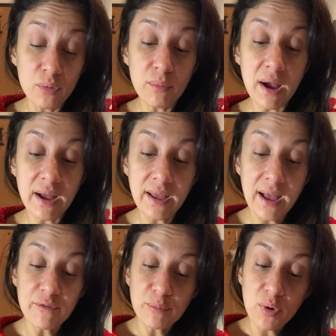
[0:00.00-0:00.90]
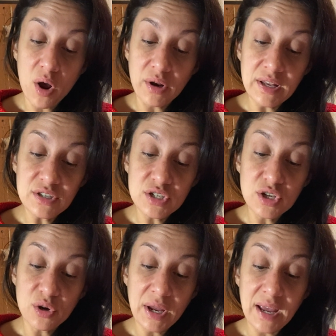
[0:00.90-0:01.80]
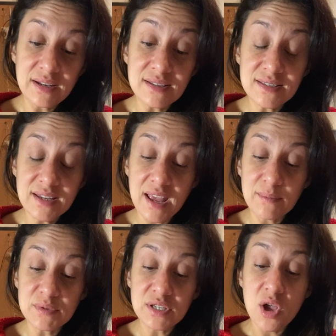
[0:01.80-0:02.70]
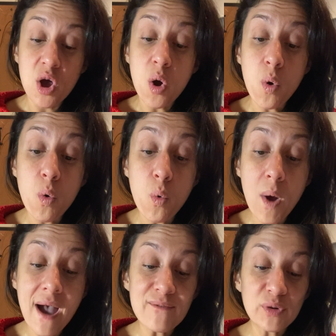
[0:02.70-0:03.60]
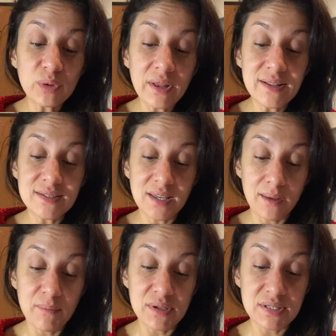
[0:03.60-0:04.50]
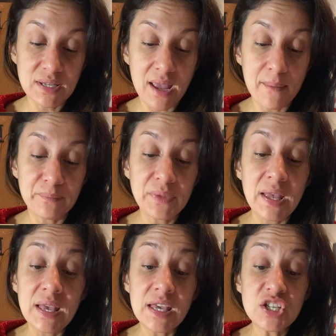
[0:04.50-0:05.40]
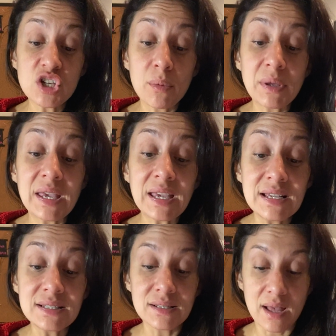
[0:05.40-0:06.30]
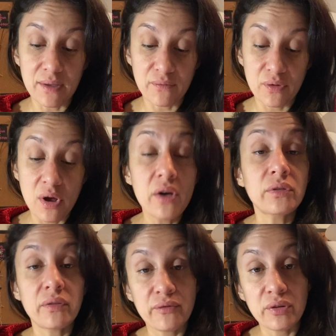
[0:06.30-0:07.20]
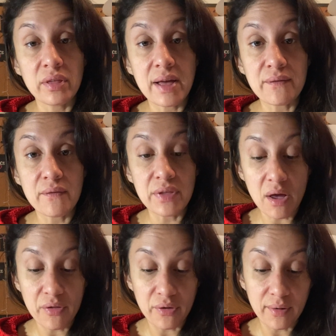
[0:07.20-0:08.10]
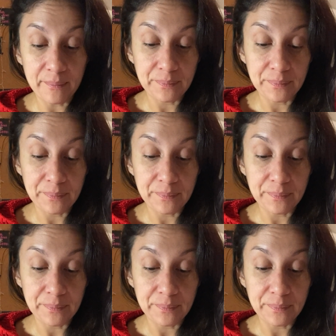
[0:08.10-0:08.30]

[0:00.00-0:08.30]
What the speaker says: I have brought into your hand escapes, whoever lets him escape, it shall be his life for the life of the other."